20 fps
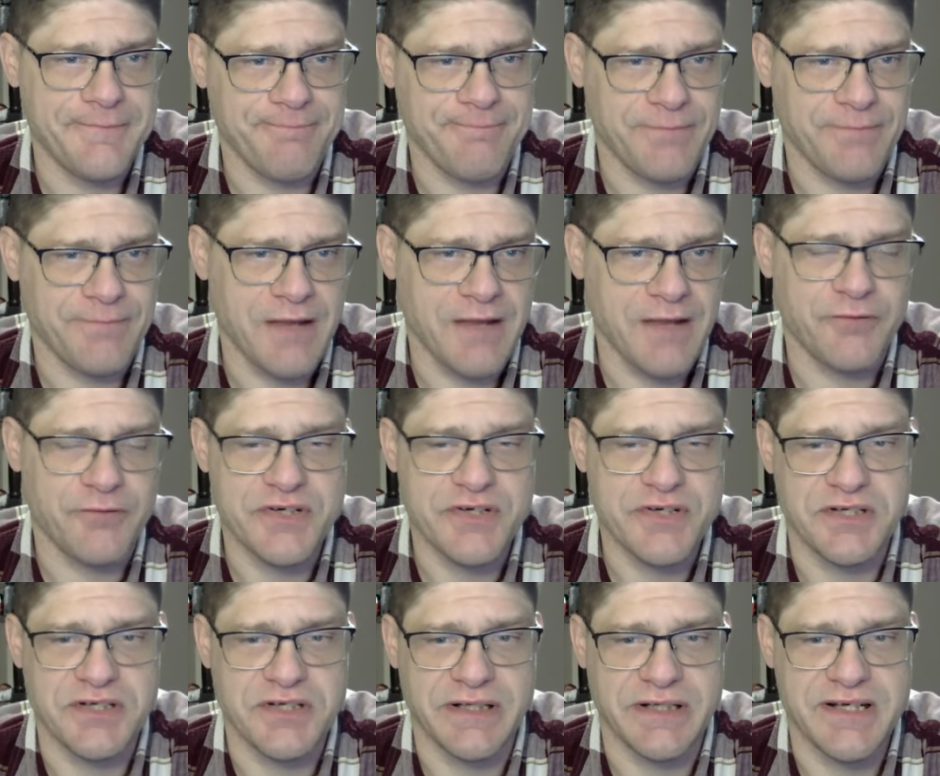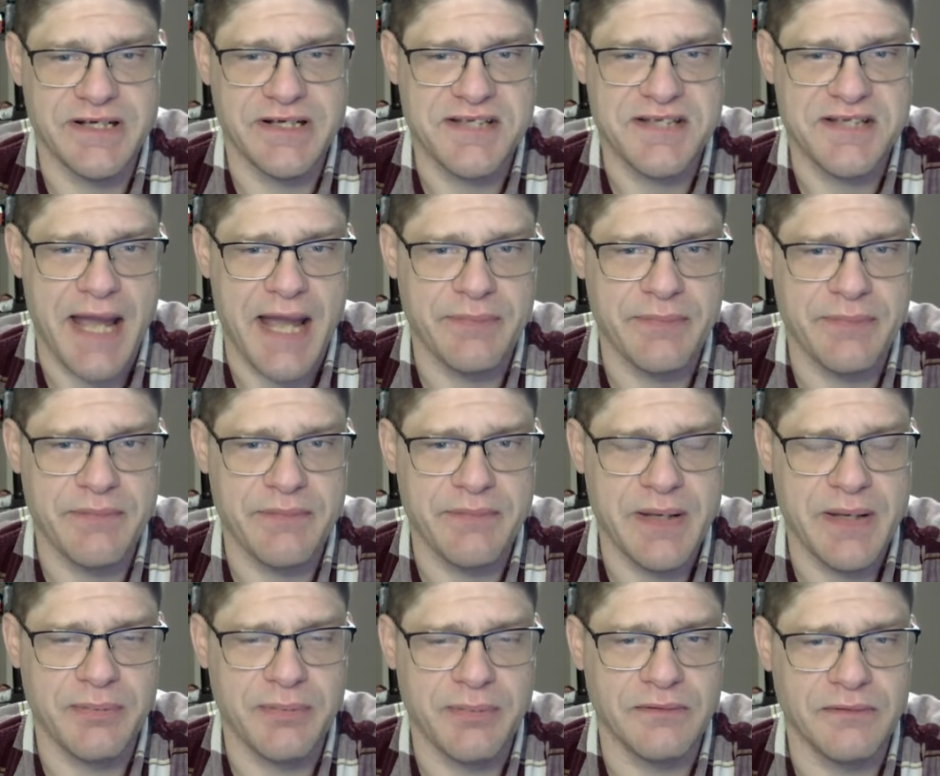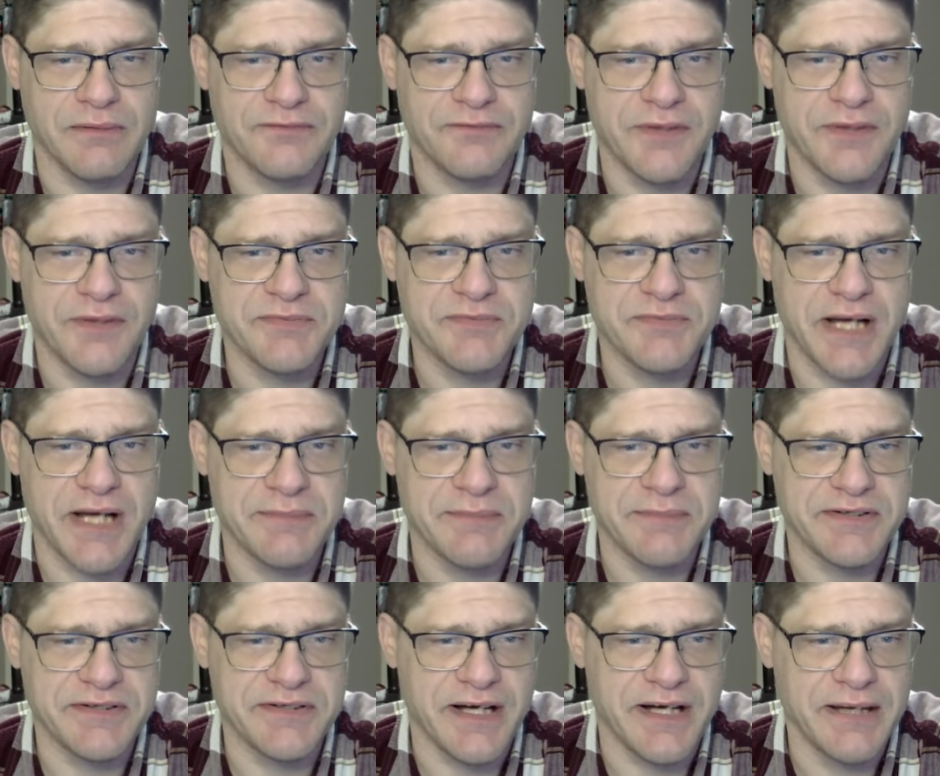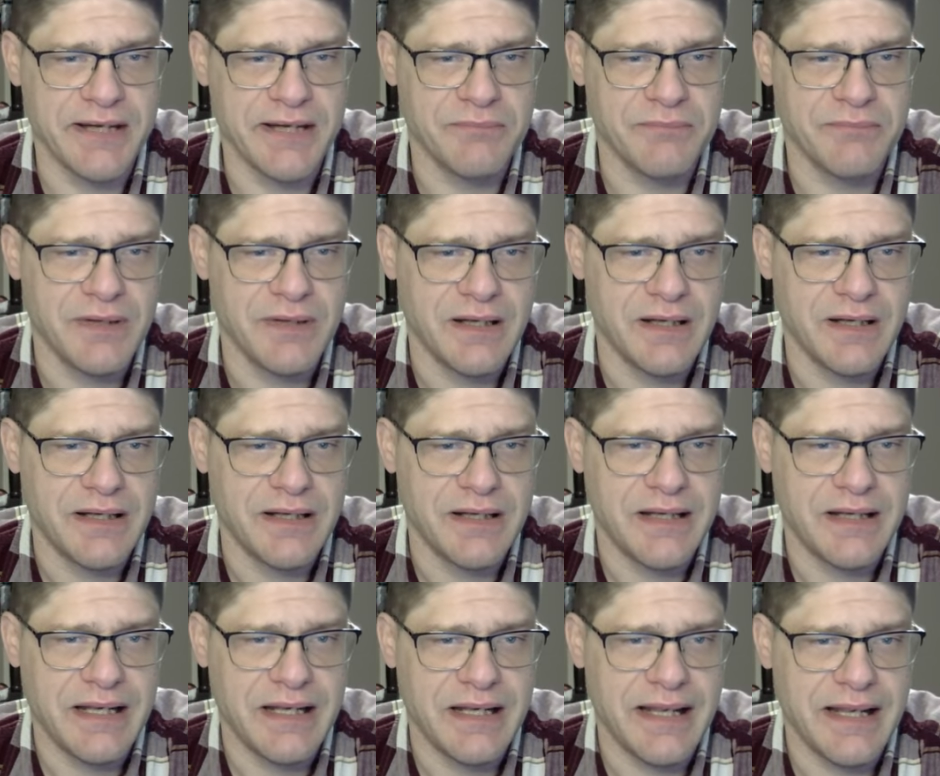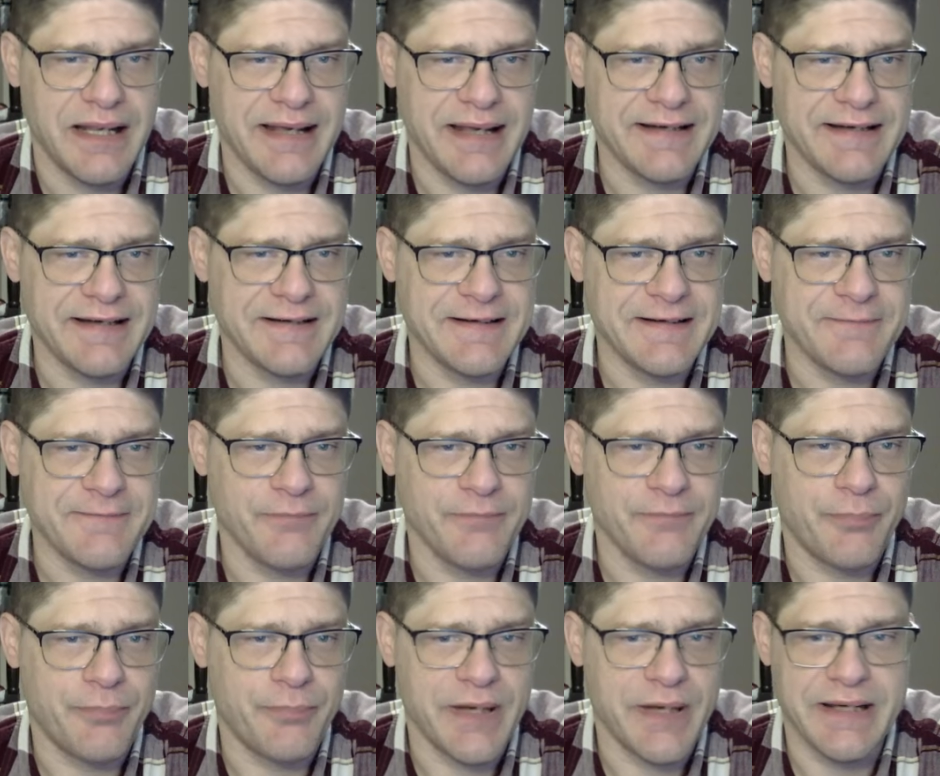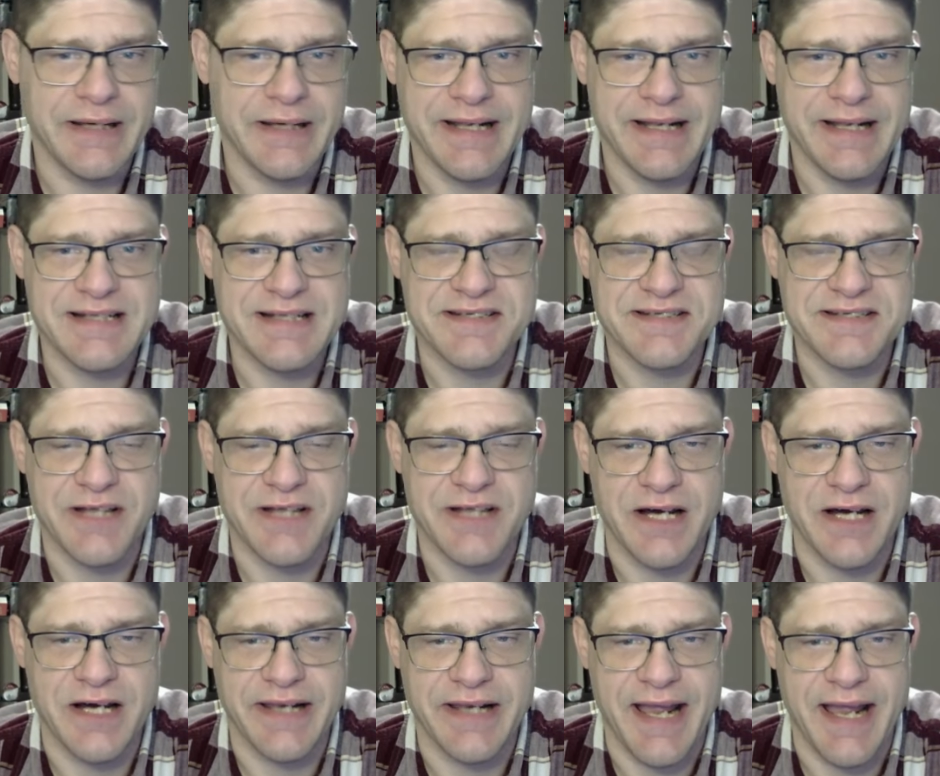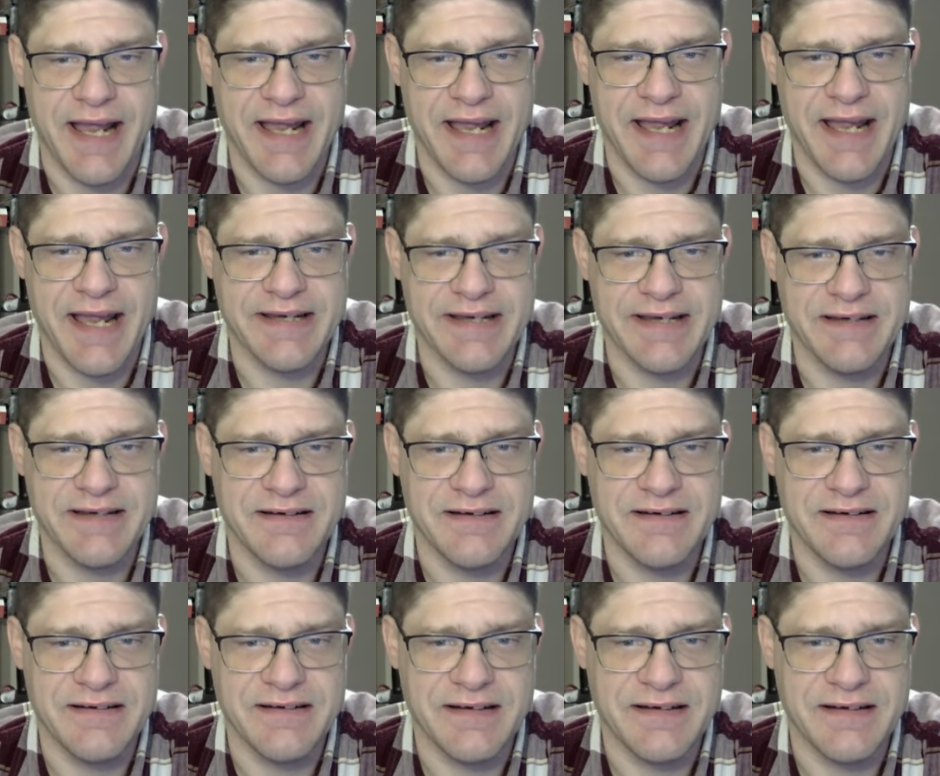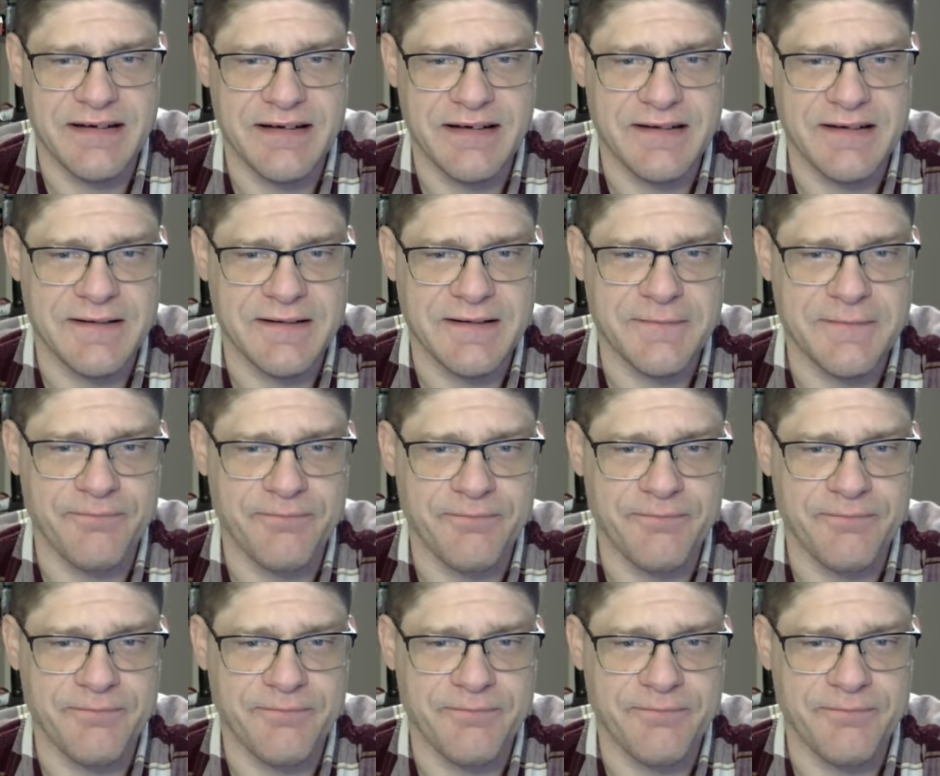unfortunately does happen to people from time to time. Um, but it's not a um,